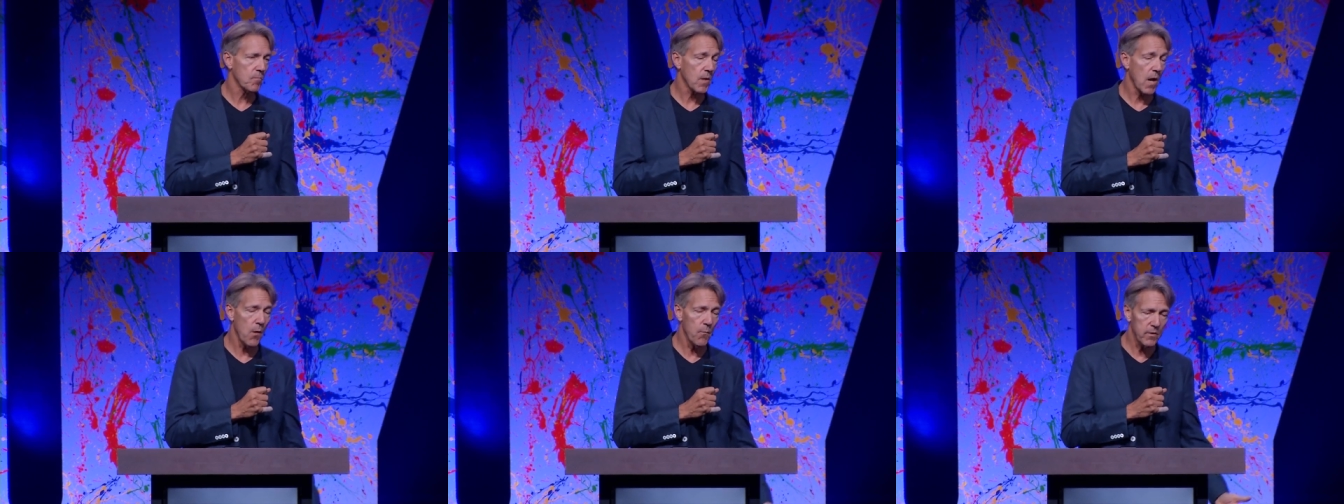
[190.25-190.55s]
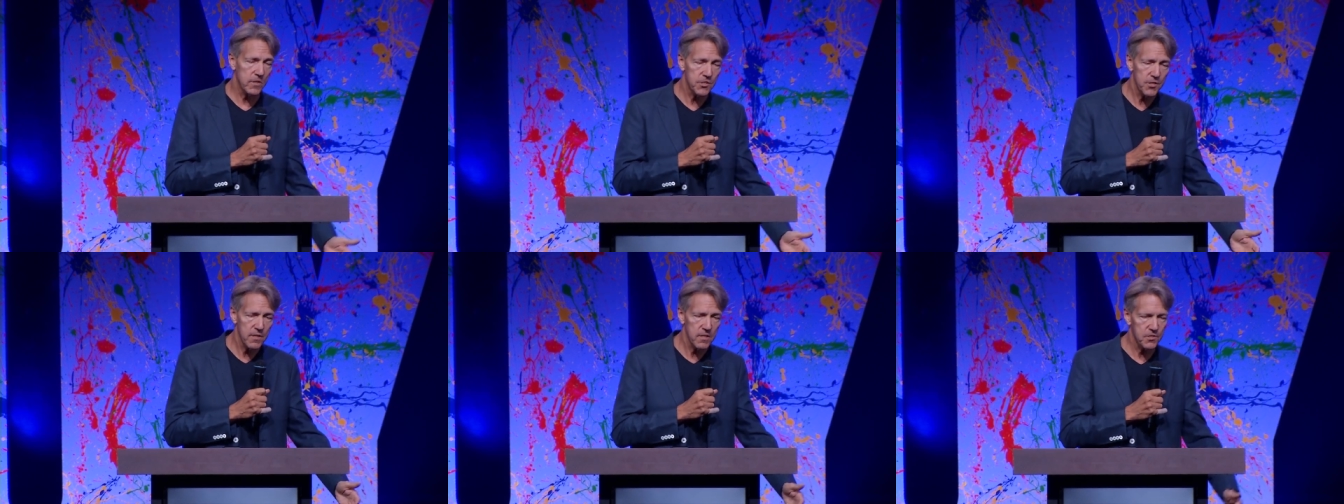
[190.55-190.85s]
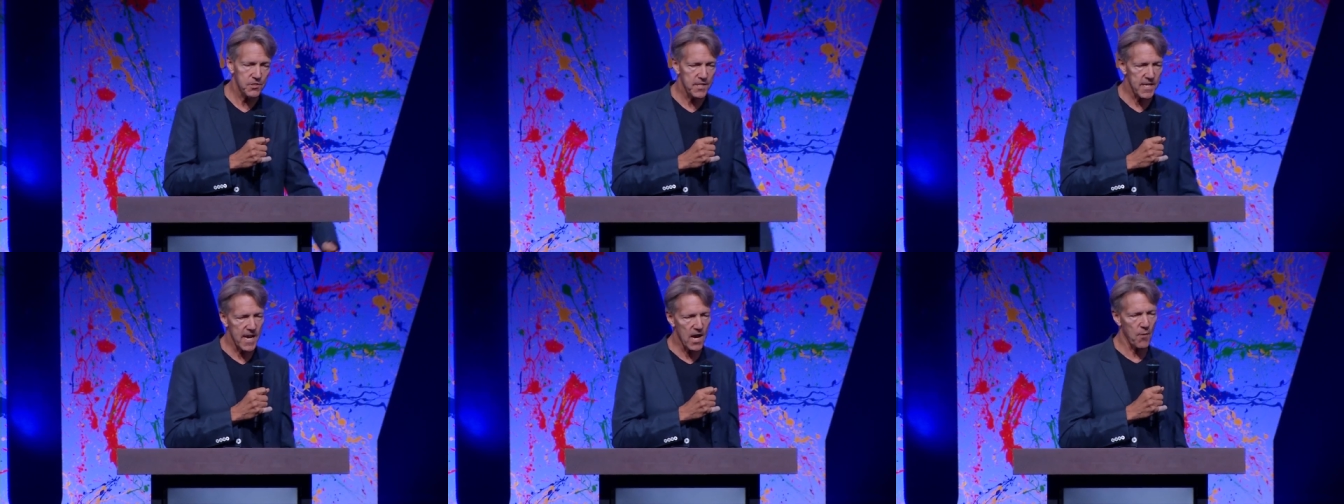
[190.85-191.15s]
I want you to
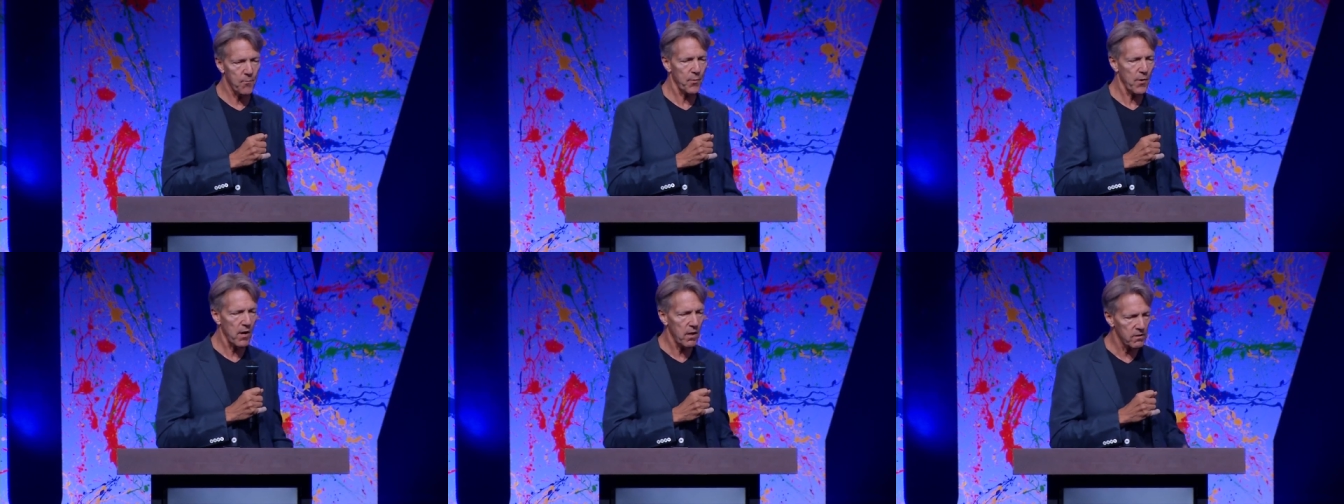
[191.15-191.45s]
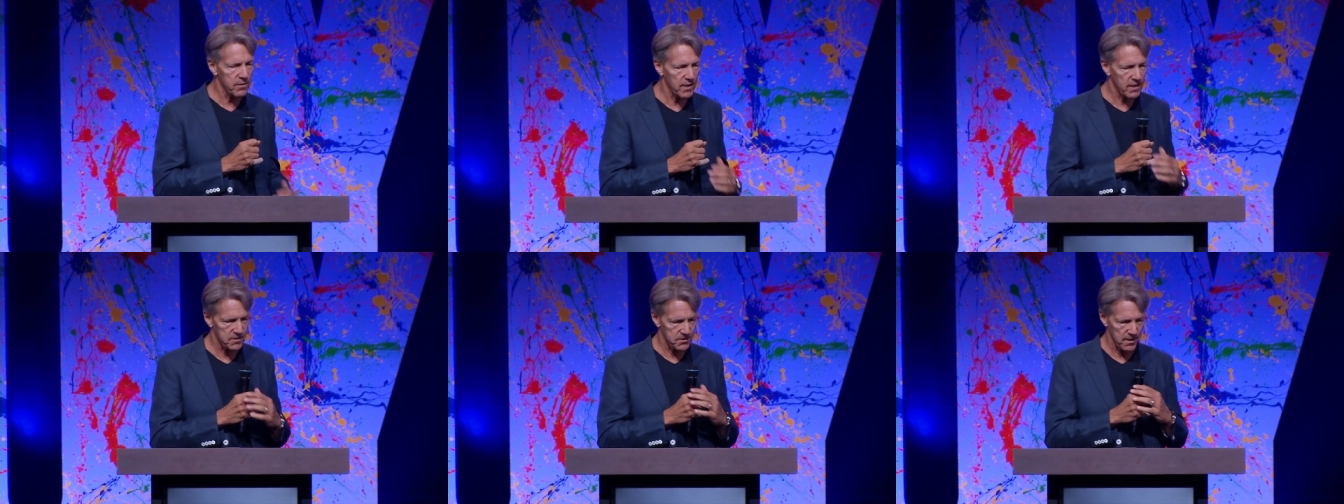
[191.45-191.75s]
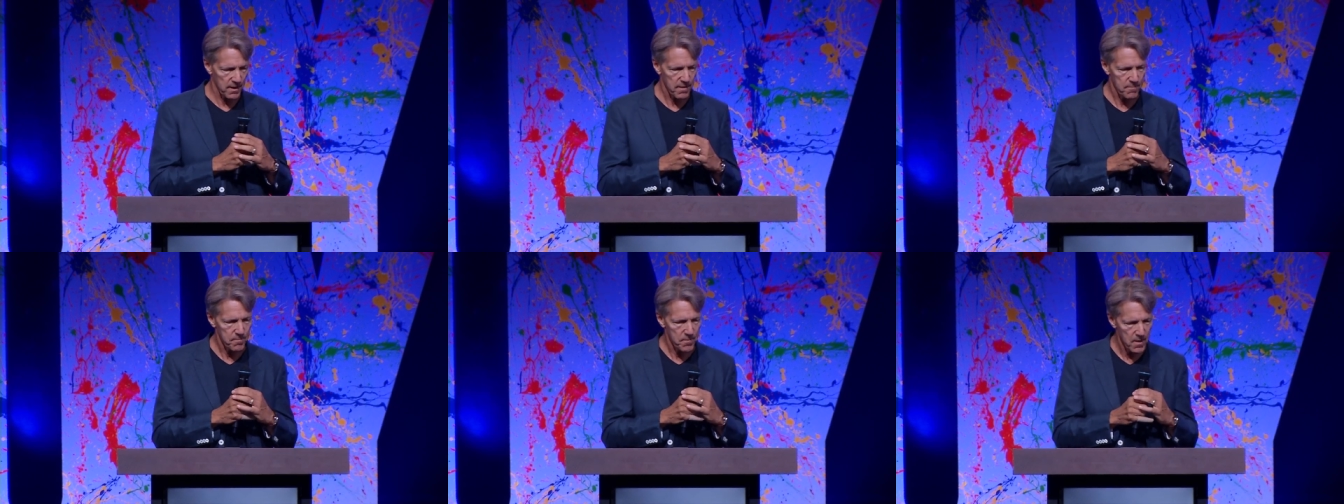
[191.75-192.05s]
see how Paul does
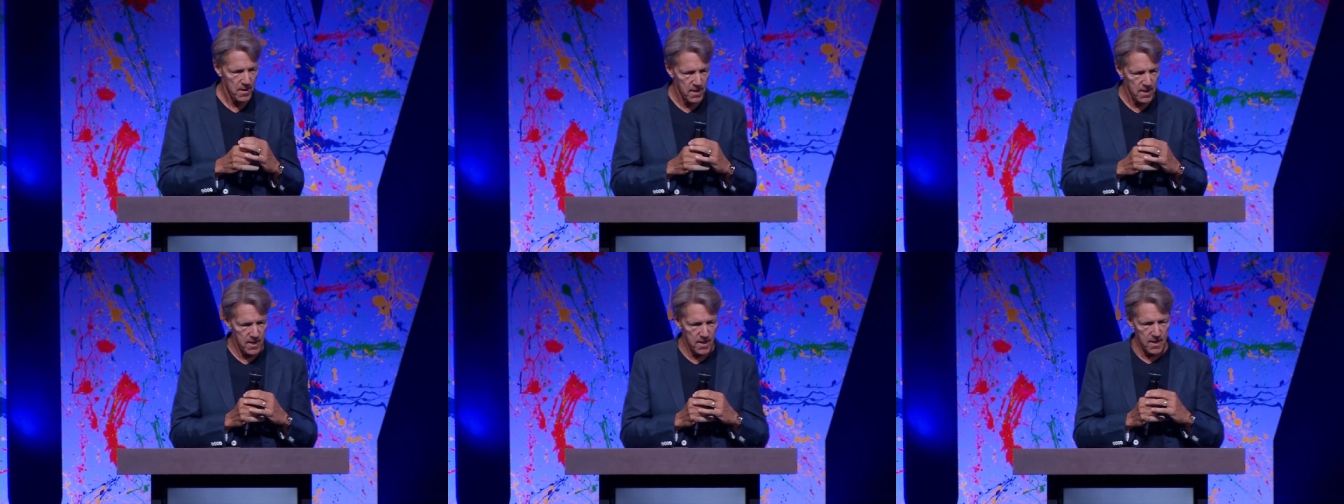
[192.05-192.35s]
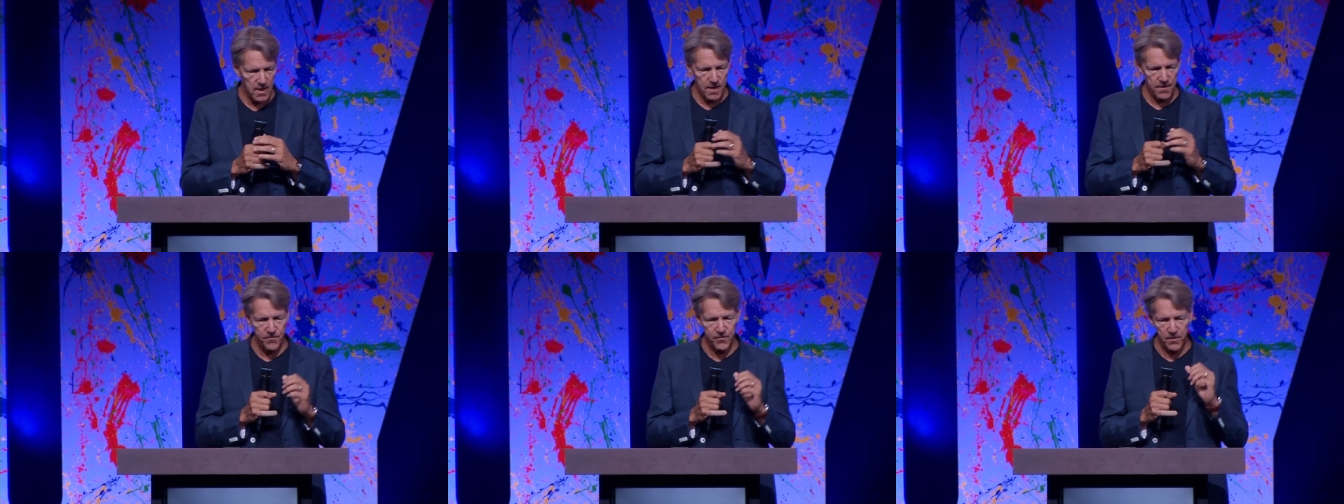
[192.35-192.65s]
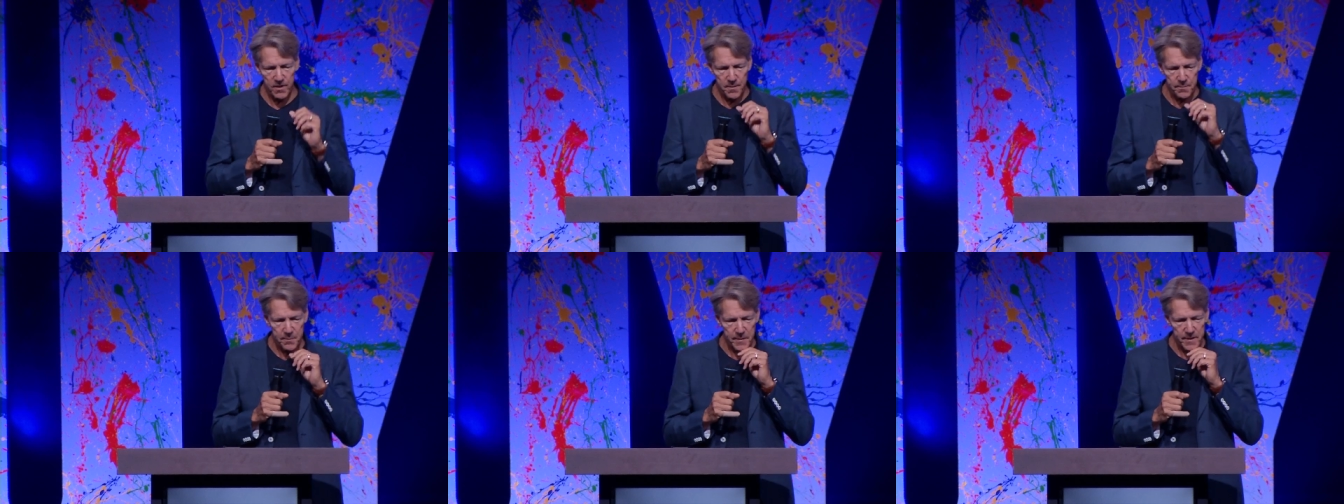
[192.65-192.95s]
it. In
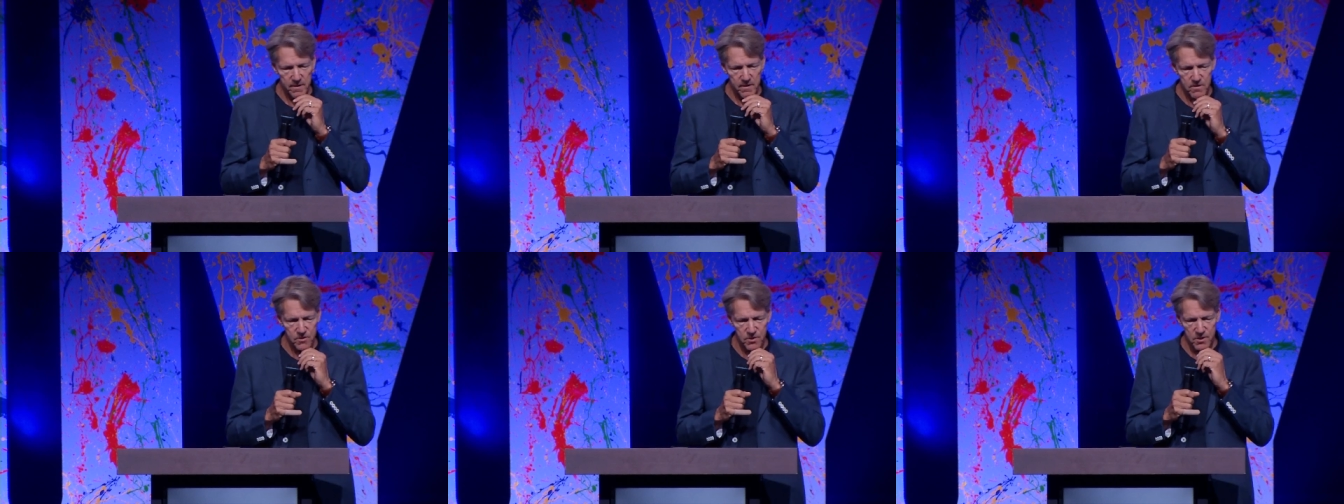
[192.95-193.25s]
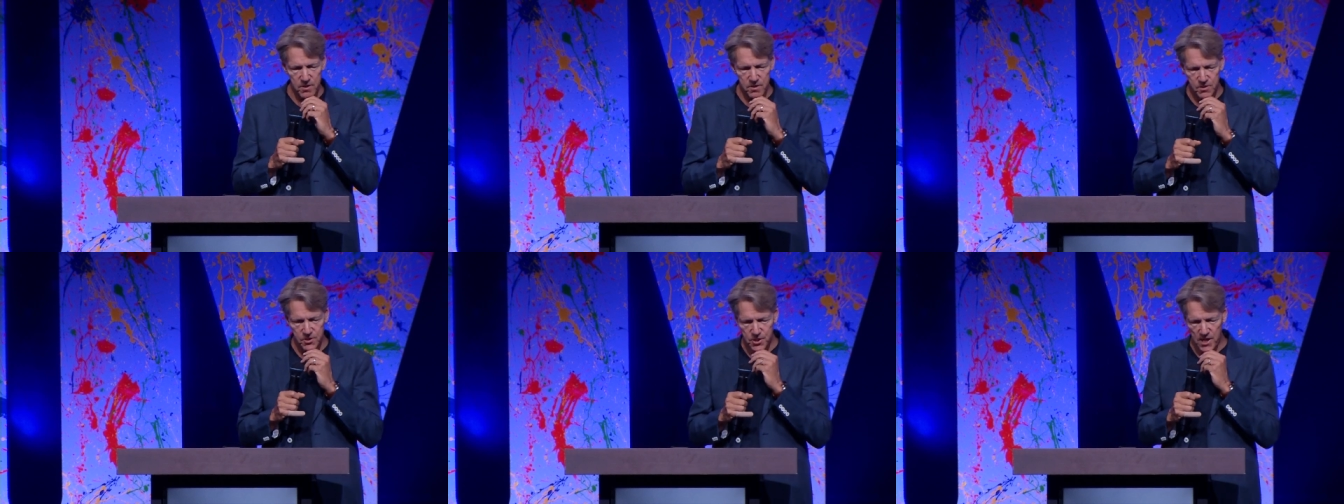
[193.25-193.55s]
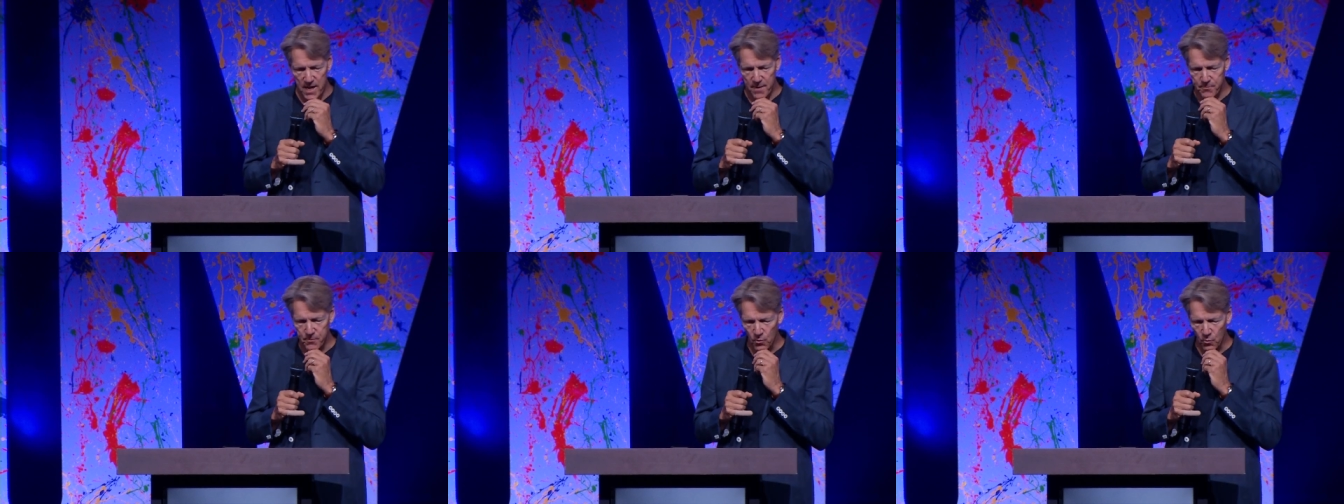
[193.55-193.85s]
Philippians
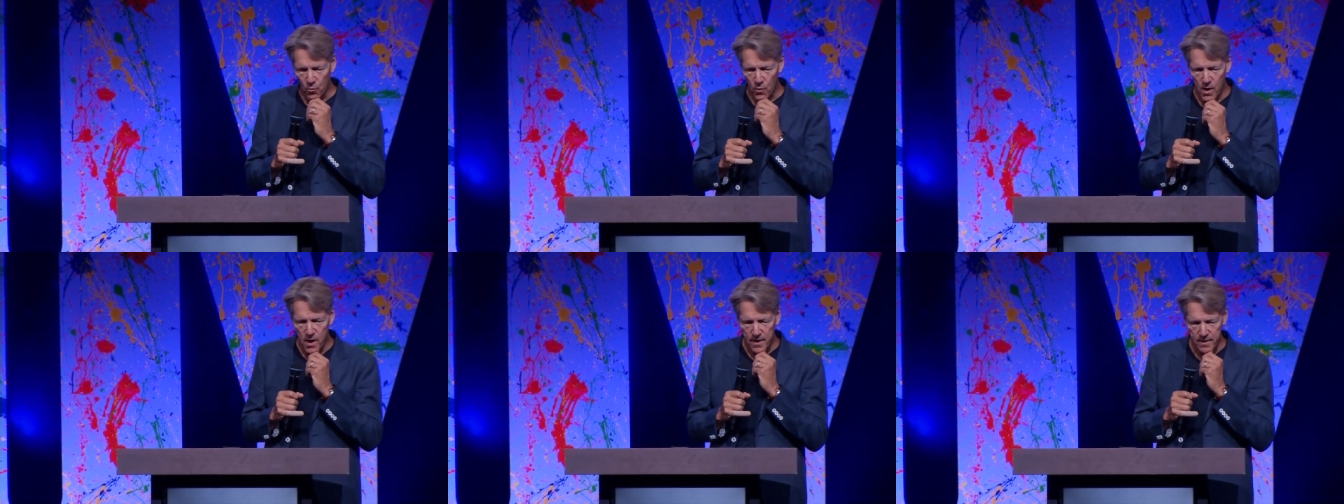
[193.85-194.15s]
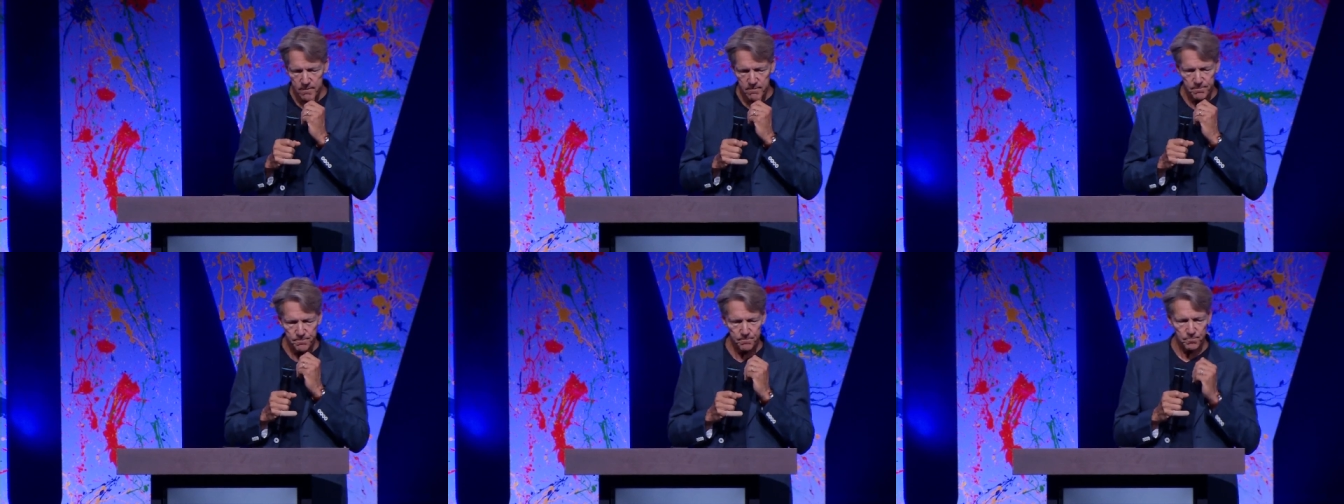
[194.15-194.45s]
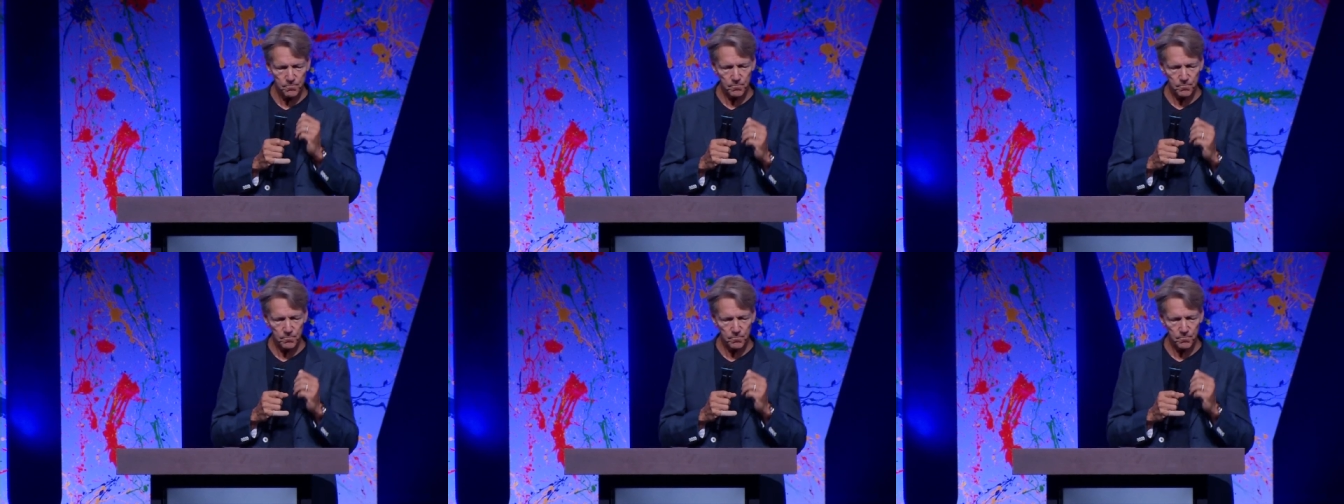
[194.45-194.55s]
chapter 1,